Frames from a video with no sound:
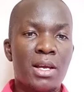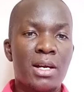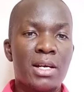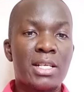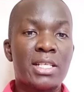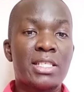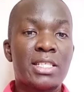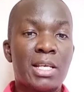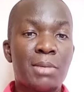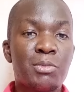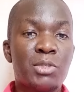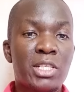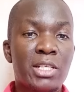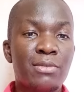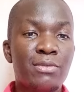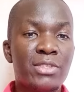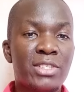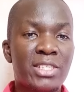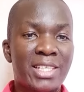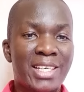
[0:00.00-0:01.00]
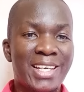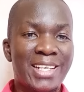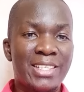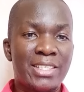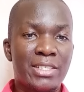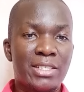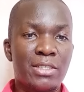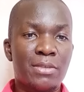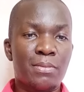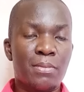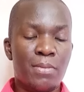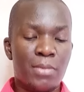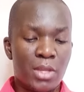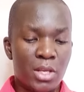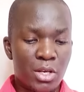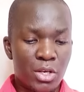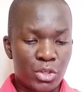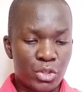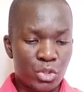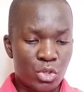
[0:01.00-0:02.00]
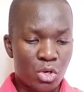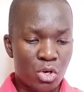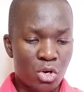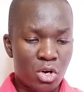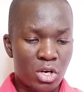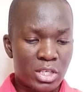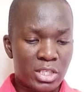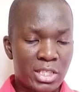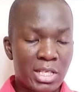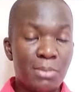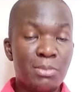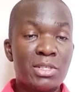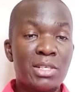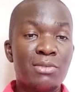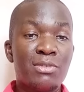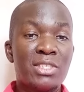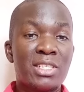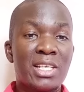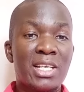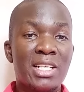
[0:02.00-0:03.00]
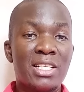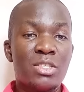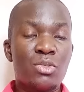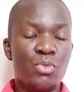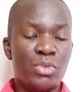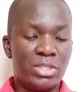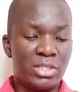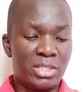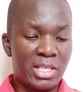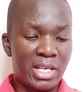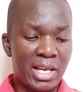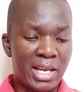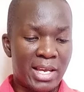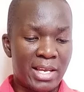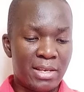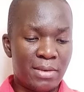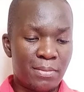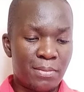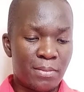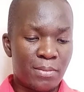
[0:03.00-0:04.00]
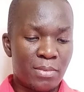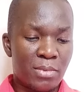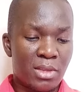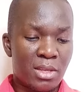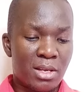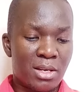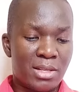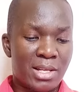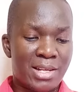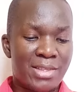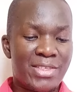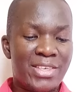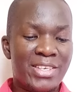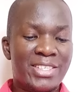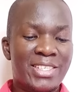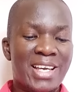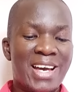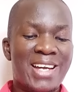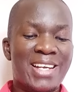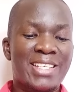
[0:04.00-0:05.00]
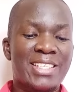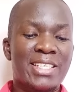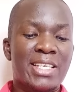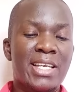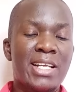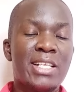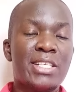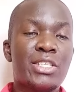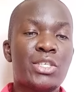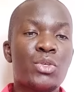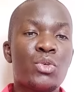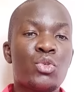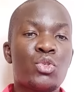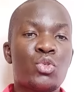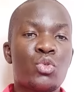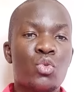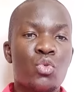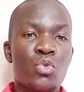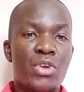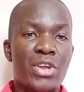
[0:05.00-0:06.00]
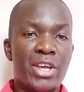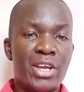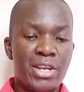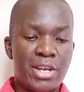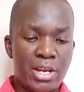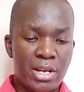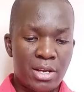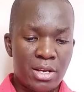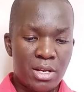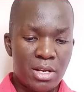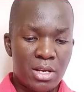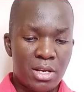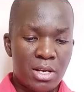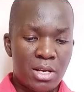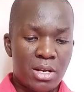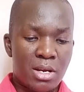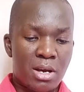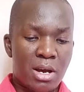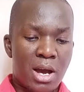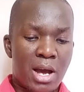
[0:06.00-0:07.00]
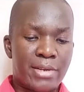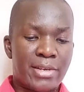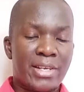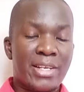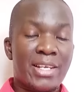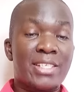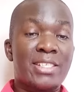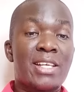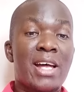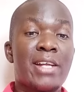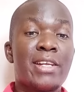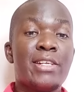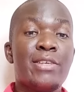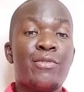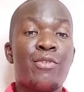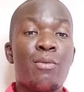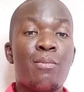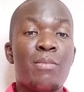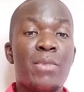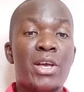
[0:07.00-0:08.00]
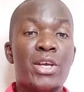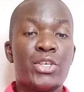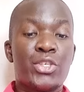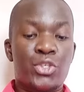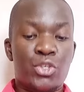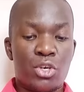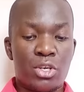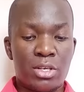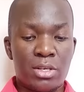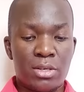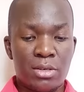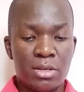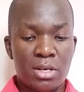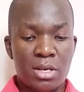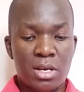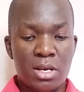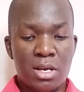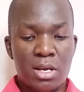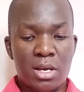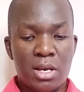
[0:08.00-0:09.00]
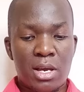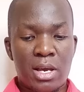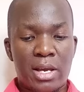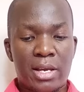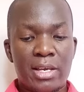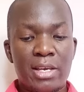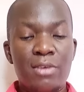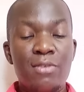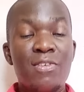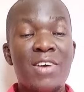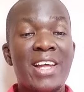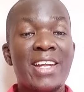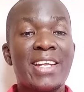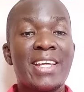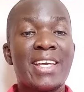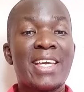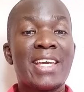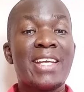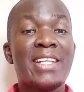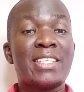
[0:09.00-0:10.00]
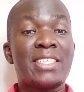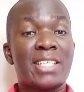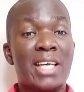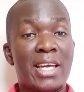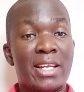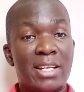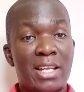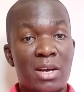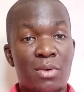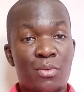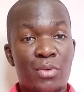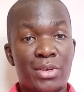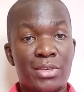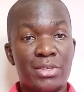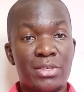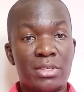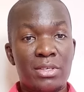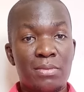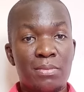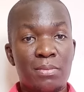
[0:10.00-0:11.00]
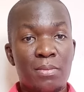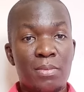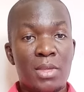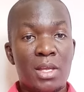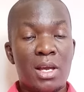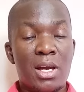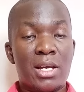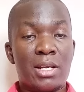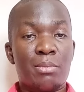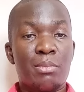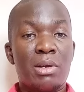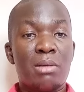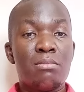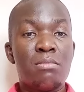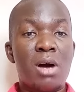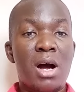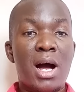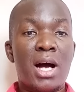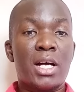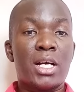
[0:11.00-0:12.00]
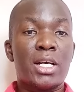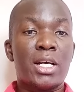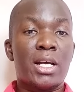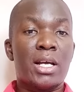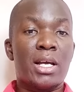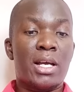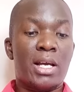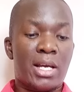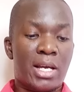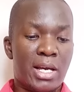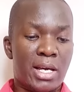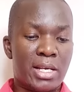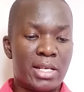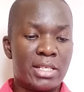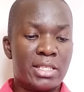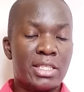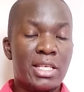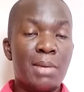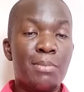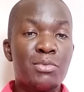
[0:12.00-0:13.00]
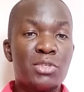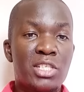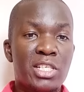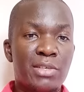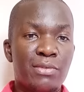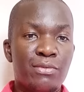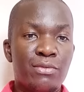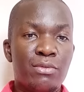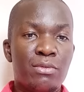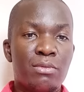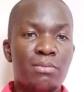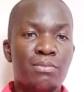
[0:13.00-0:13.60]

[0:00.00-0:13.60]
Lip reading: receptive skills. So receptive skills, we say that these are skills used to read and understand information given in sign language. Remember, receptive,